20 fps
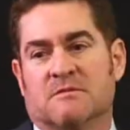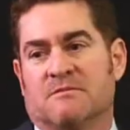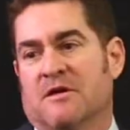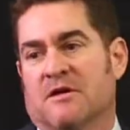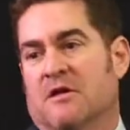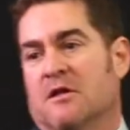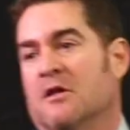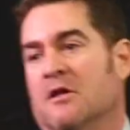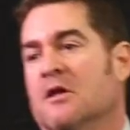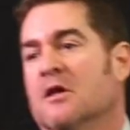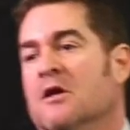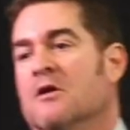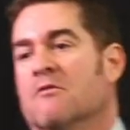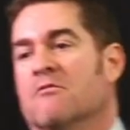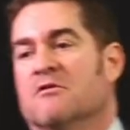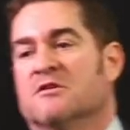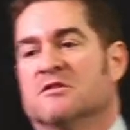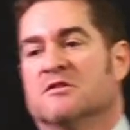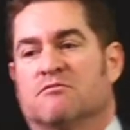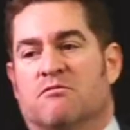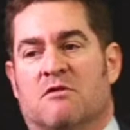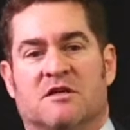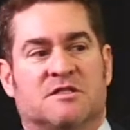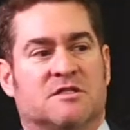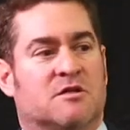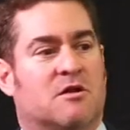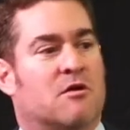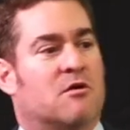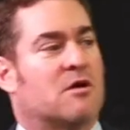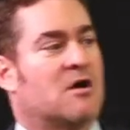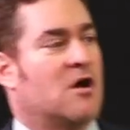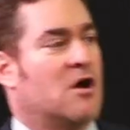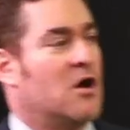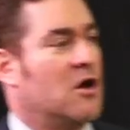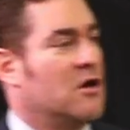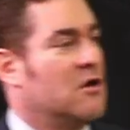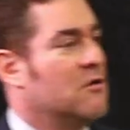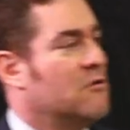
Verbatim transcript: bill was Russell Okung,